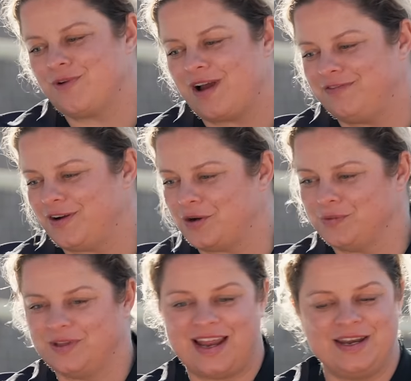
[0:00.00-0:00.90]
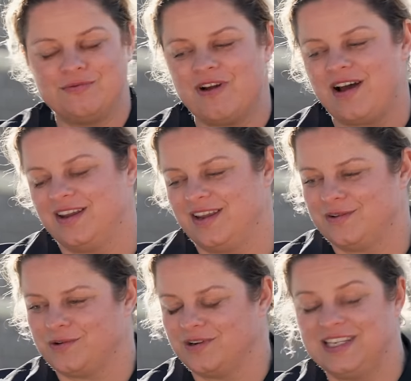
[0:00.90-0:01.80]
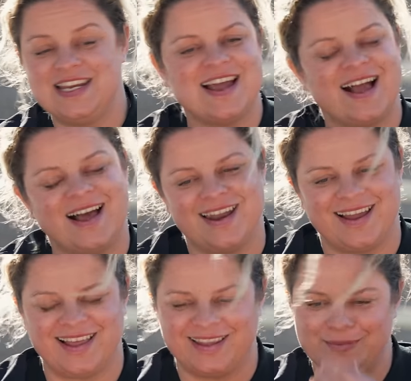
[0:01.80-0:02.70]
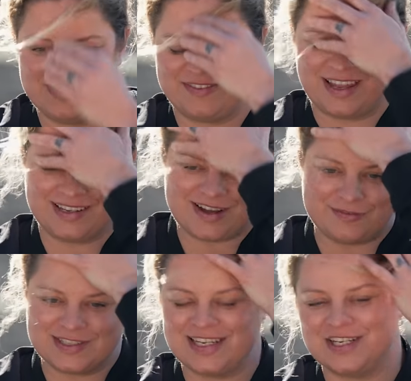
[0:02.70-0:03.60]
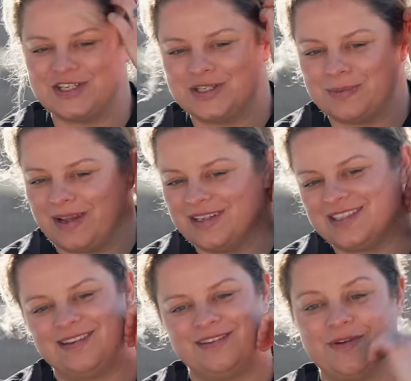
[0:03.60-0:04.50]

Rafa or with Andy Roddick, mm-hmm. or Lina and I, like, we've had conversations about the